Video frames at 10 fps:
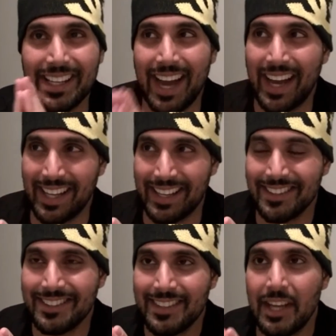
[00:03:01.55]

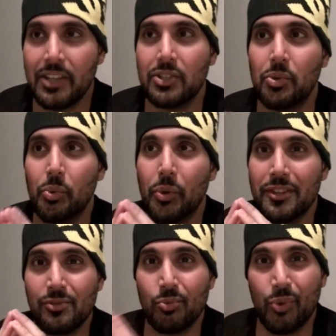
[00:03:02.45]
guidance
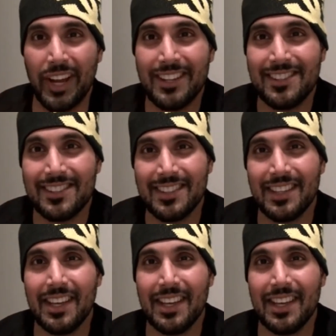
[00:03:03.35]
towards the rights